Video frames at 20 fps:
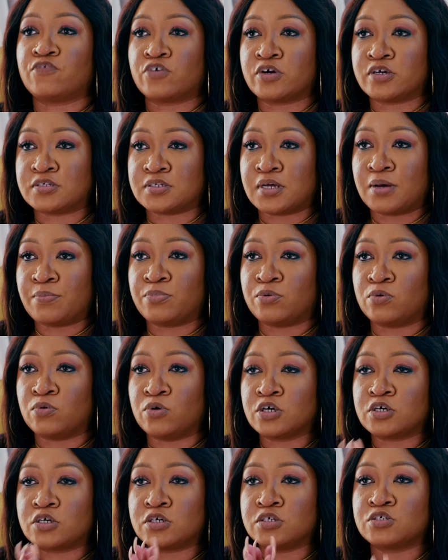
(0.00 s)
for example,
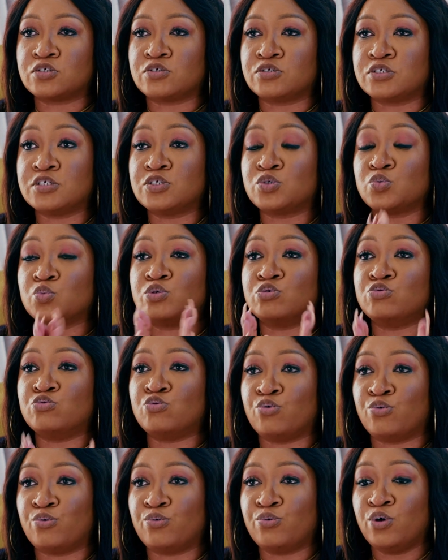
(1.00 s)
a consultant will
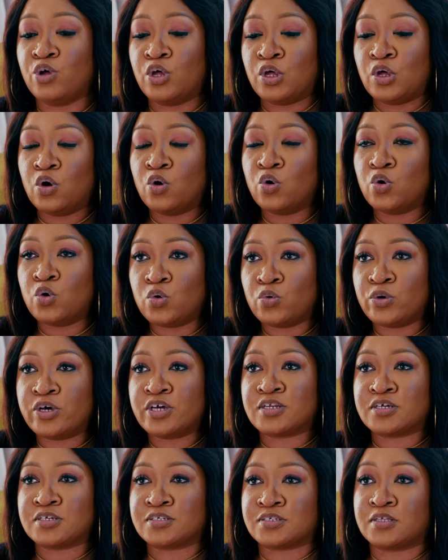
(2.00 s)
know who
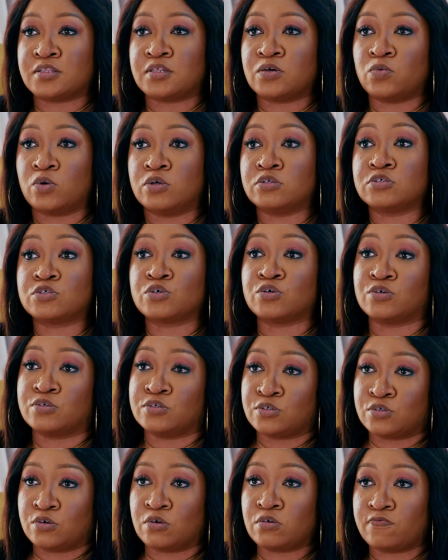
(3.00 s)
it is that they want to
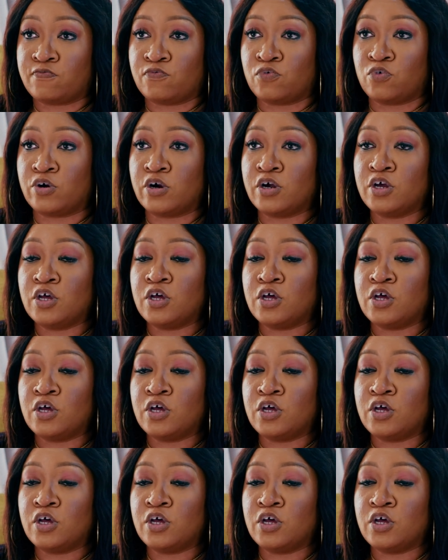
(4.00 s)
consult for